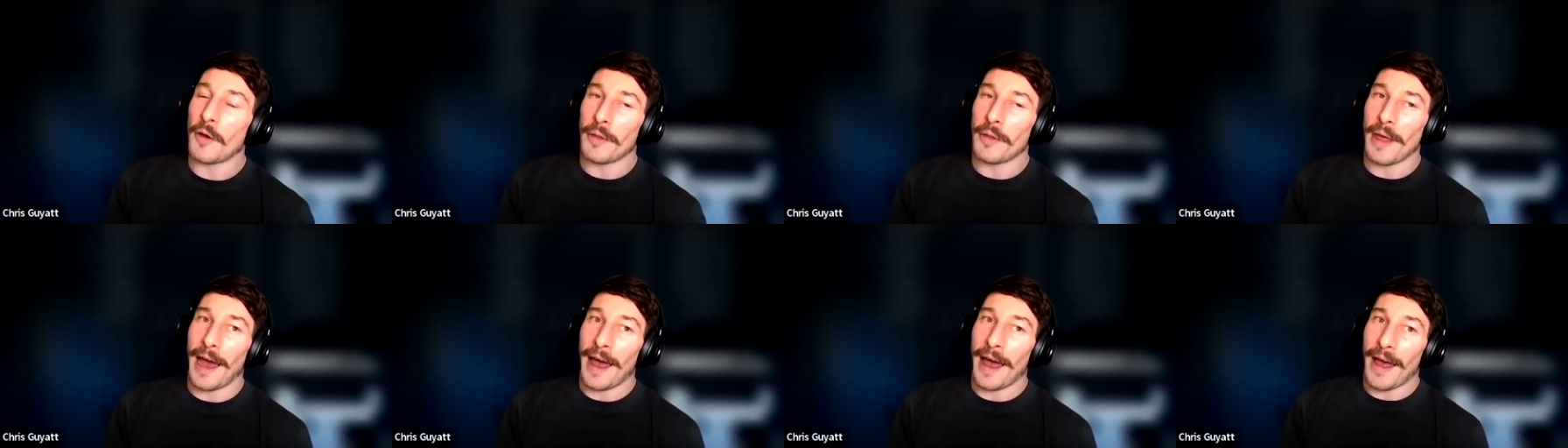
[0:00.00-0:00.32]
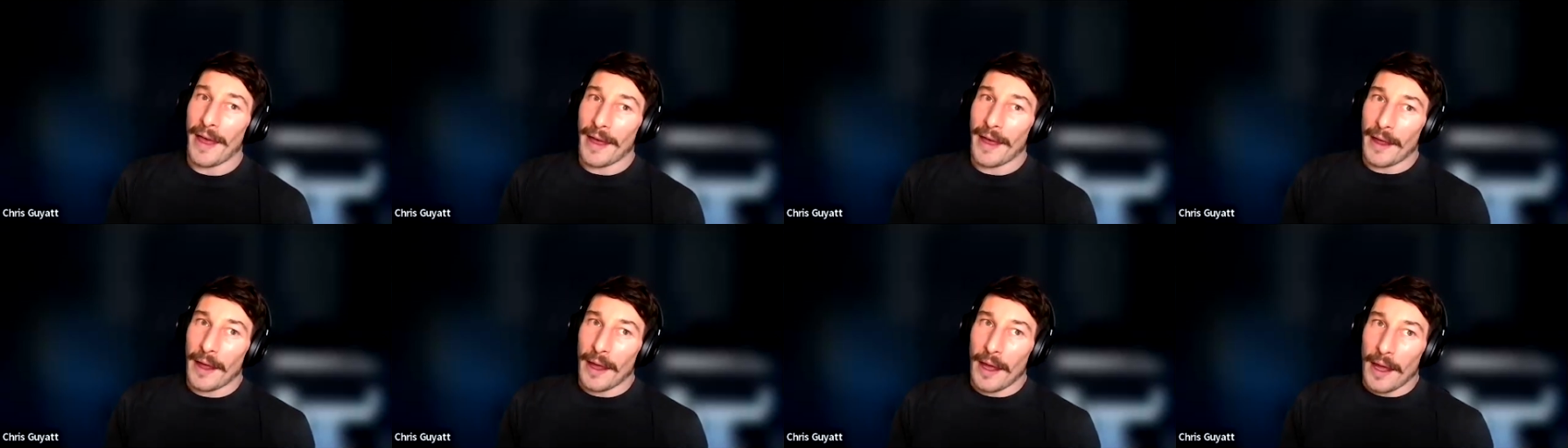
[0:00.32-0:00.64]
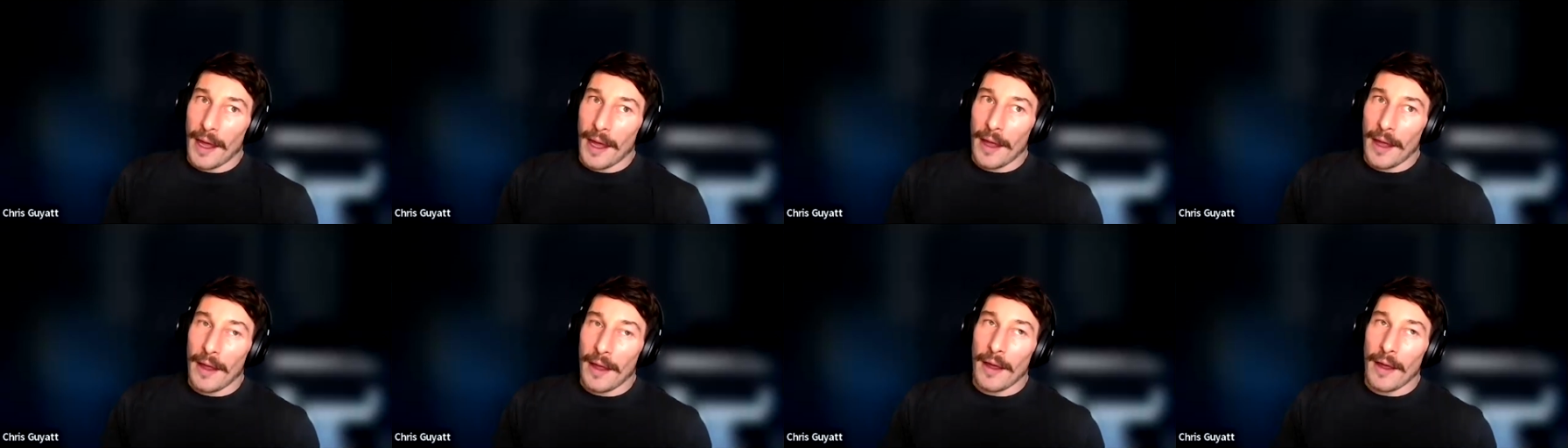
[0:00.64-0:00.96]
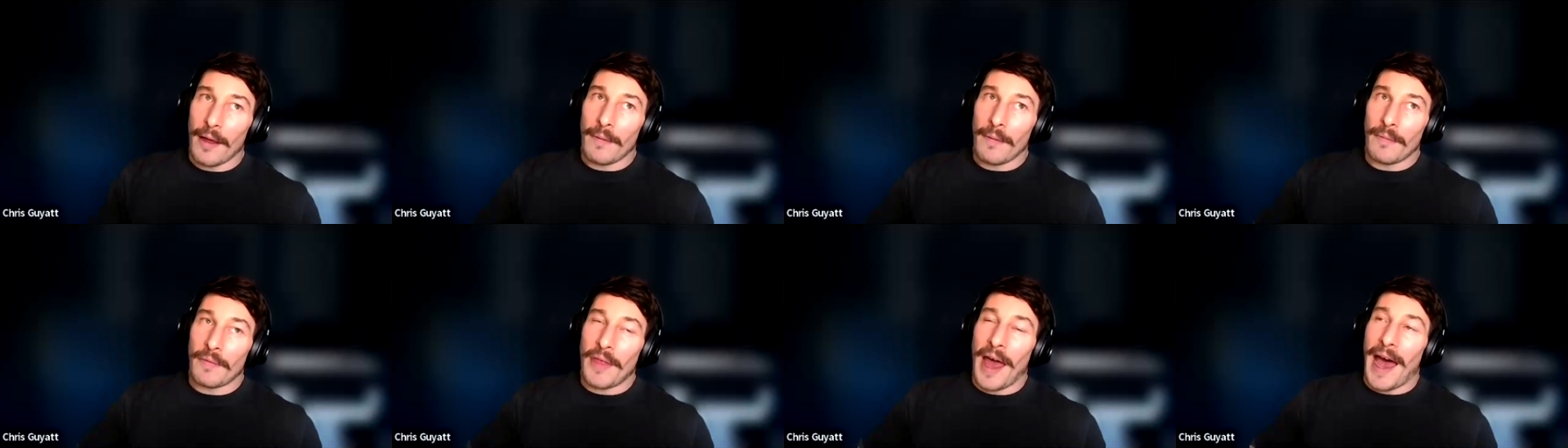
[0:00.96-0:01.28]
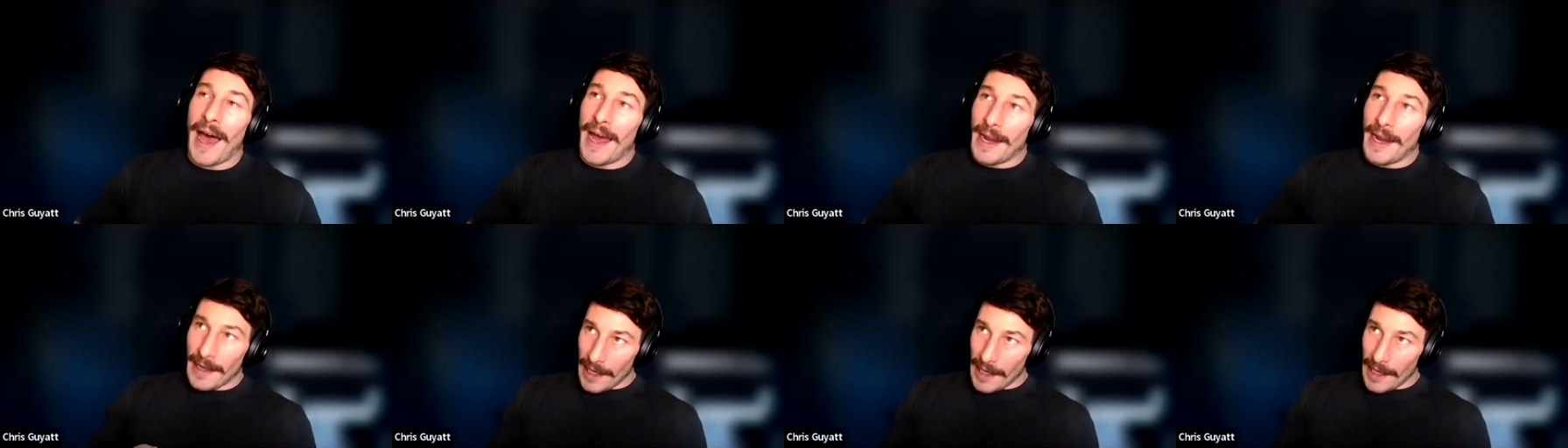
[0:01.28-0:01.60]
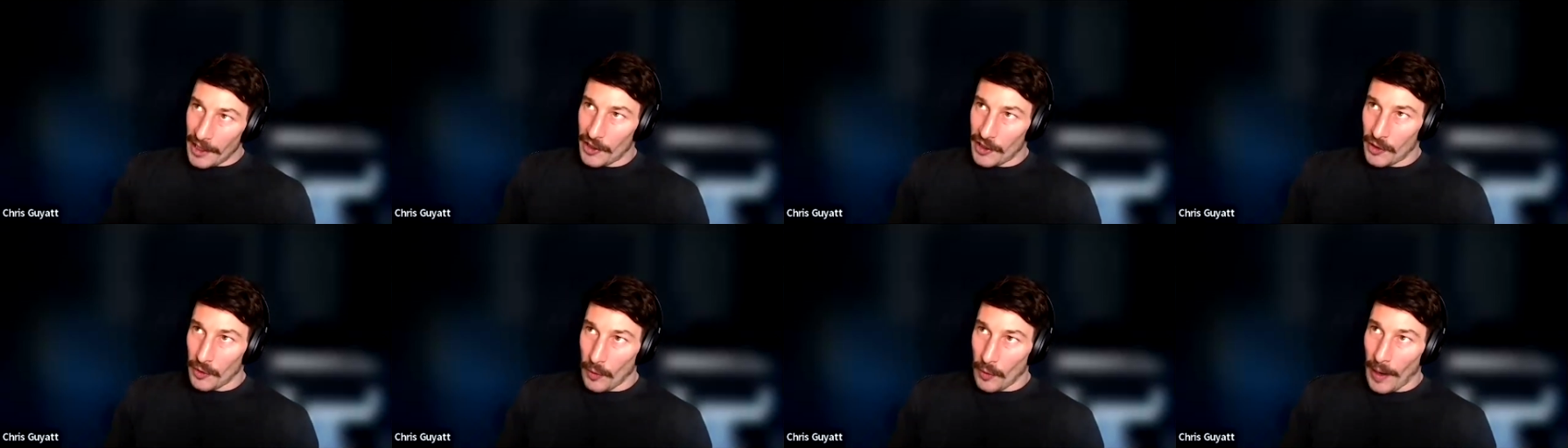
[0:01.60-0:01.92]
So that
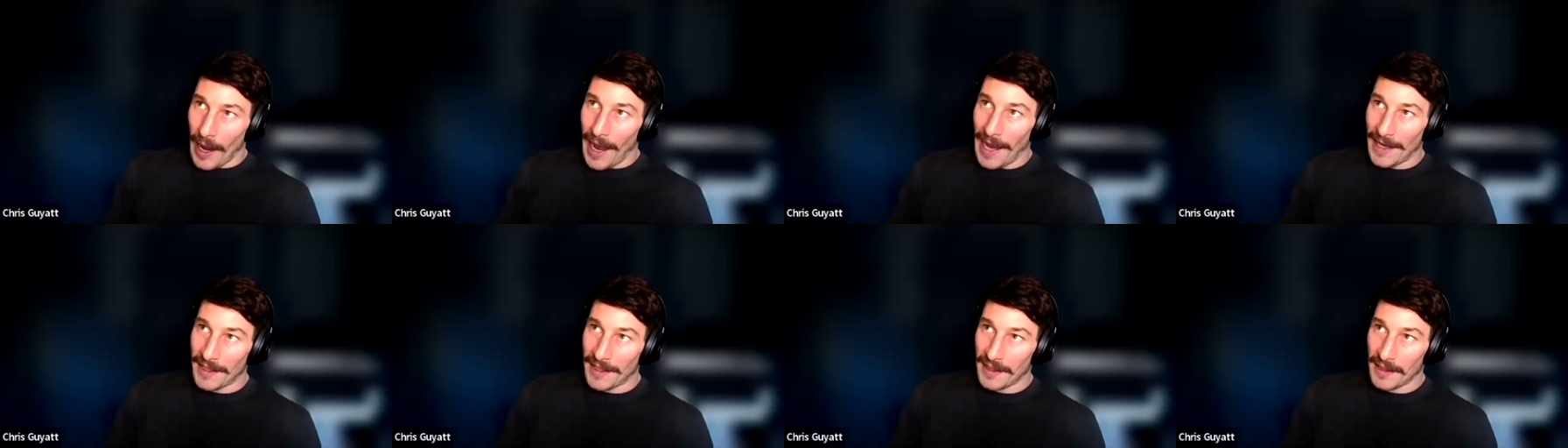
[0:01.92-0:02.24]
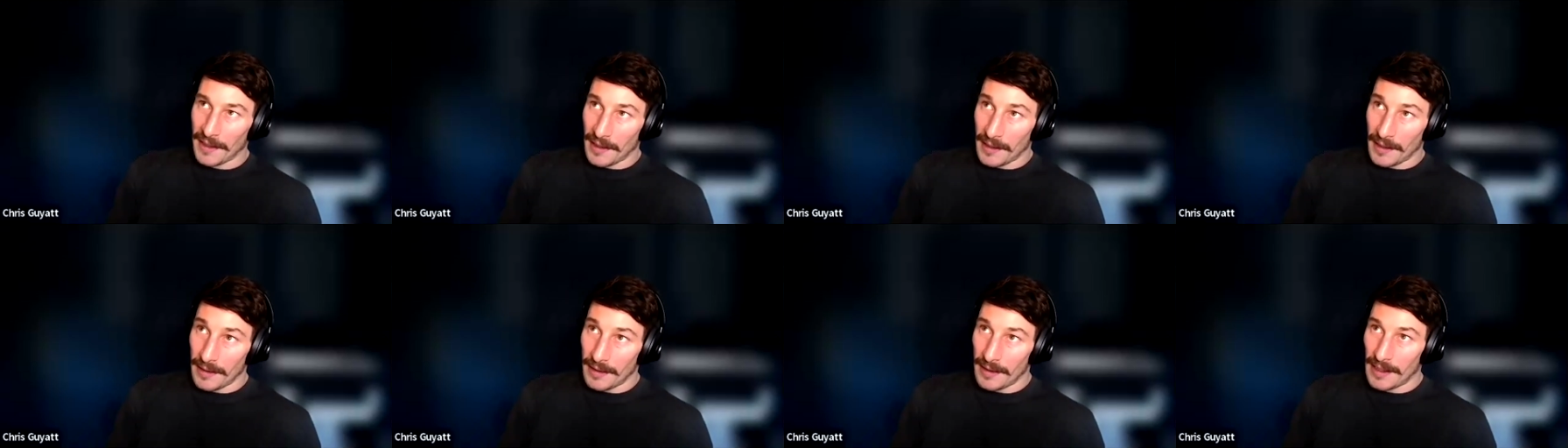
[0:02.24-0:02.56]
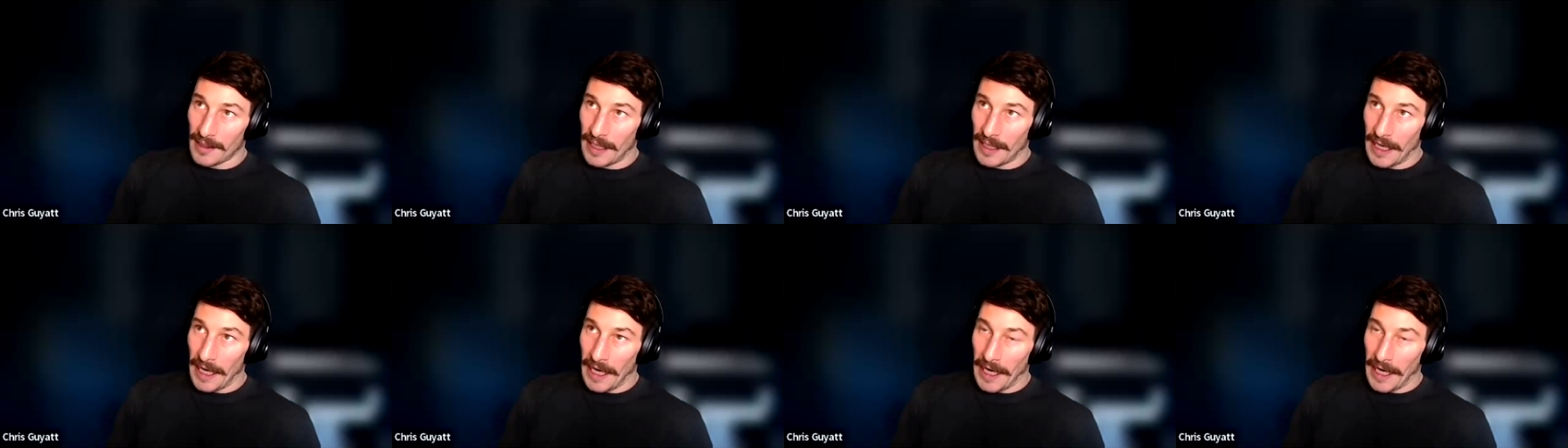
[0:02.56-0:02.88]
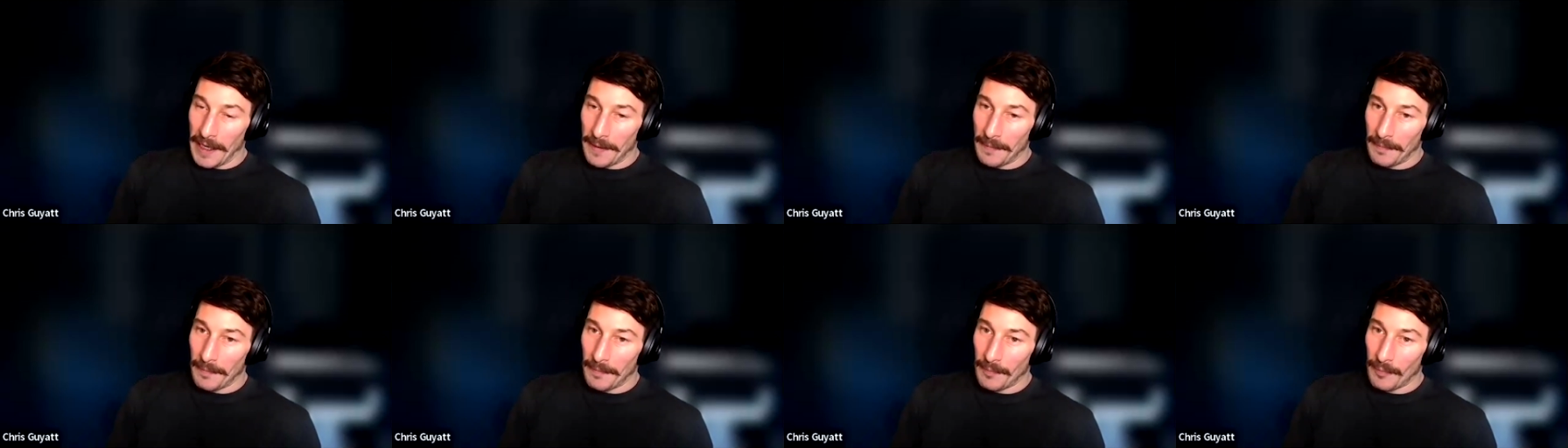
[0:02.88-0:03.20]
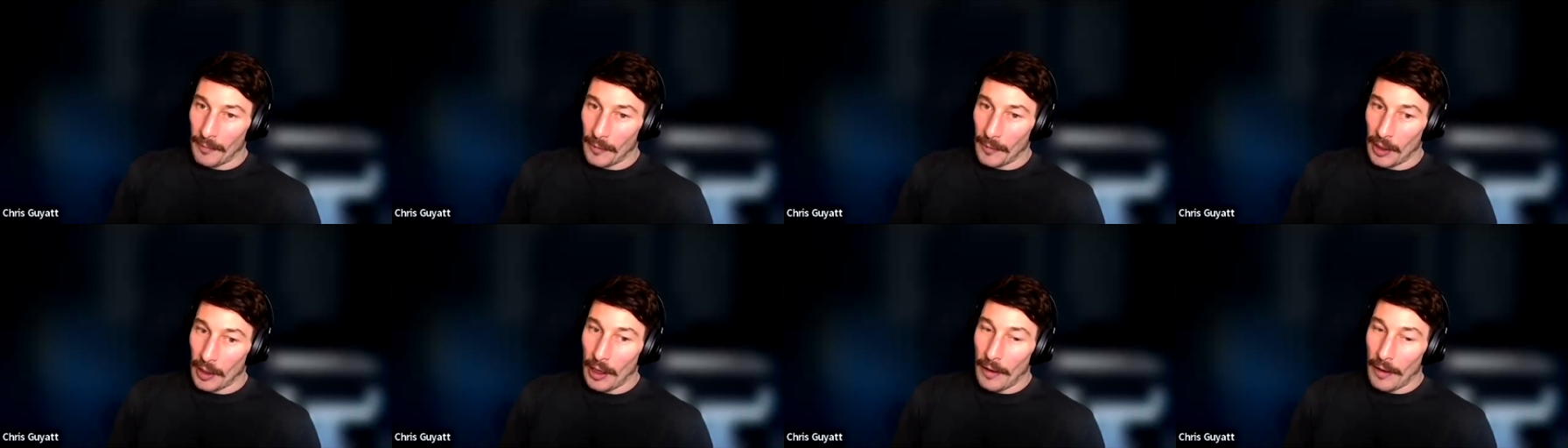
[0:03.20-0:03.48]
initial hesitancy,